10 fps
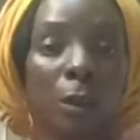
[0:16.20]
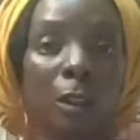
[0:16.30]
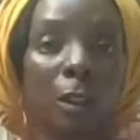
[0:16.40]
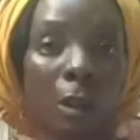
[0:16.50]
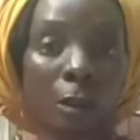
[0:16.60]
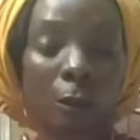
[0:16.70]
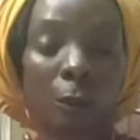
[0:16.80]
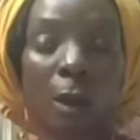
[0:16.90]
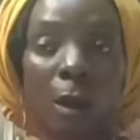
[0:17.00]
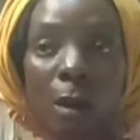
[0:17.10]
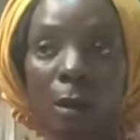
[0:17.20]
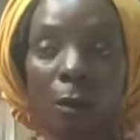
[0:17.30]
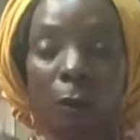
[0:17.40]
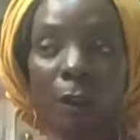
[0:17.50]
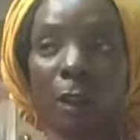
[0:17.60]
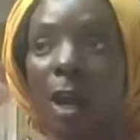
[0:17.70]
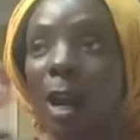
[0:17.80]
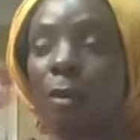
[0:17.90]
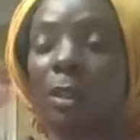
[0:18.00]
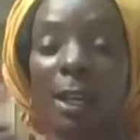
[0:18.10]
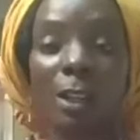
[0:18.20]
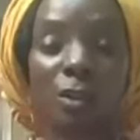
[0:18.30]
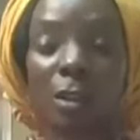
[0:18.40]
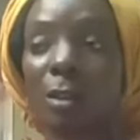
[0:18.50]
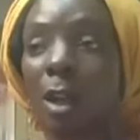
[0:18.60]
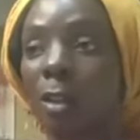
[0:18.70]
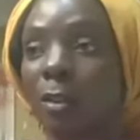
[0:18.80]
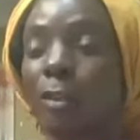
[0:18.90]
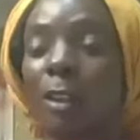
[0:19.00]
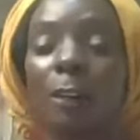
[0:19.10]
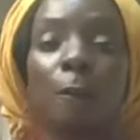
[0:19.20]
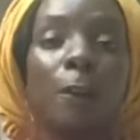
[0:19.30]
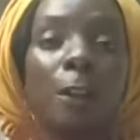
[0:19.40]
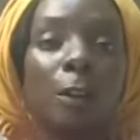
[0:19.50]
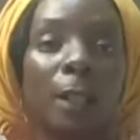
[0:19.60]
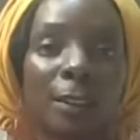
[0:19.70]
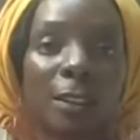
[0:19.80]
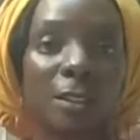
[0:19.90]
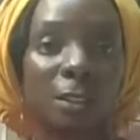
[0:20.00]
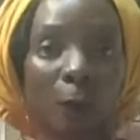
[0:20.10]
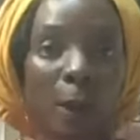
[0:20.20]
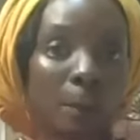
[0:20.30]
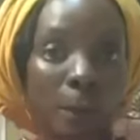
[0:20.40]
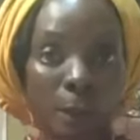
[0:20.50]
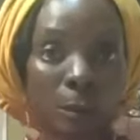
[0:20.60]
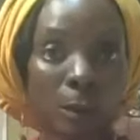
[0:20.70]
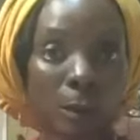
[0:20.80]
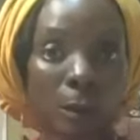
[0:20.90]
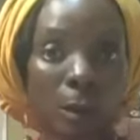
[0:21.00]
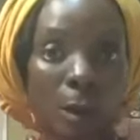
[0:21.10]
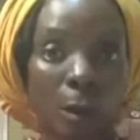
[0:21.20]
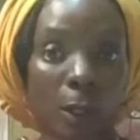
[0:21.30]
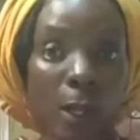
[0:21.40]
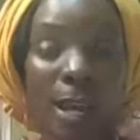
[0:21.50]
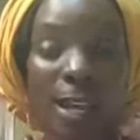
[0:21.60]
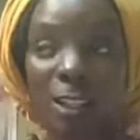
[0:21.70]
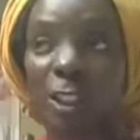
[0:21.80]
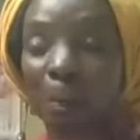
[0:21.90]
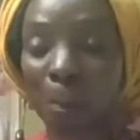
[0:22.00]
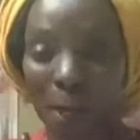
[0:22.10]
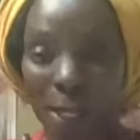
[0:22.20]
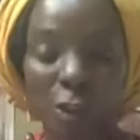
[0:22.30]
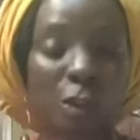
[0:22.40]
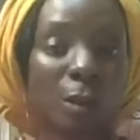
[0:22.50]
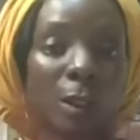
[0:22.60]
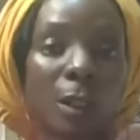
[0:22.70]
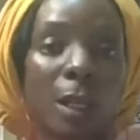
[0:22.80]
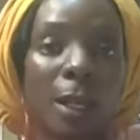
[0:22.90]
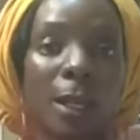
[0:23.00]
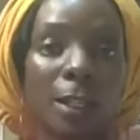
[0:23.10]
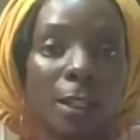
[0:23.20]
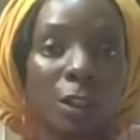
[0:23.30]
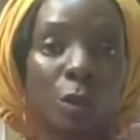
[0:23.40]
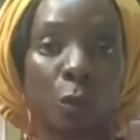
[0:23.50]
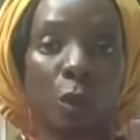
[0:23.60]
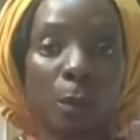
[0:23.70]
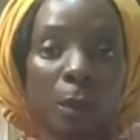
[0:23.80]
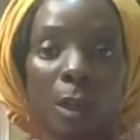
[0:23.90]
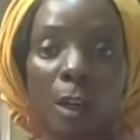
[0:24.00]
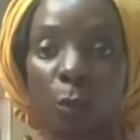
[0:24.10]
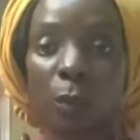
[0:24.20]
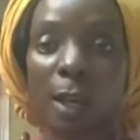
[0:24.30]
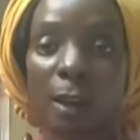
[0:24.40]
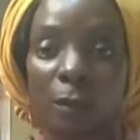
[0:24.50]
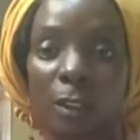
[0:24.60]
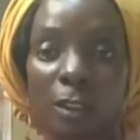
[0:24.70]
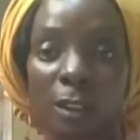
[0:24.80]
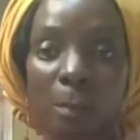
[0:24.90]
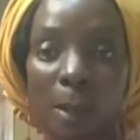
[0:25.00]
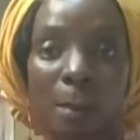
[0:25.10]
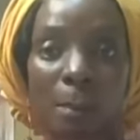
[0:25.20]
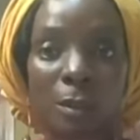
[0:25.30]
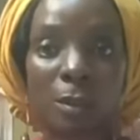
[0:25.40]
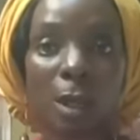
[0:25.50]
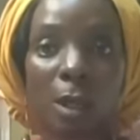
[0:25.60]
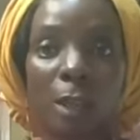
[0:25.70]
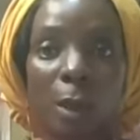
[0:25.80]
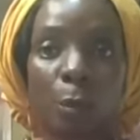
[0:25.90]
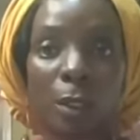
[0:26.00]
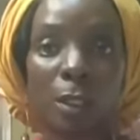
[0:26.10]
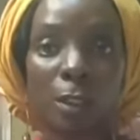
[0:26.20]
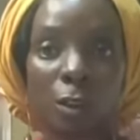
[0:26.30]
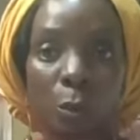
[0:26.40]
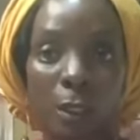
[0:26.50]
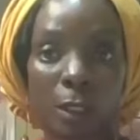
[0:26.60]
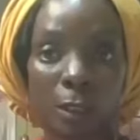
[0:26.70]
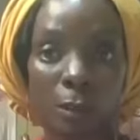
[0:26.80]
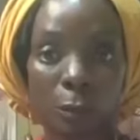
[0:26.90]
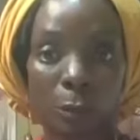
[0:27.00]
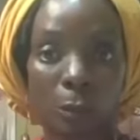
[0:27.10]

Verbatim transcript: the love of the congregation, that they feel like this is a family. Okay. And especially in Israel, because we have these commandments that we need to adhere to.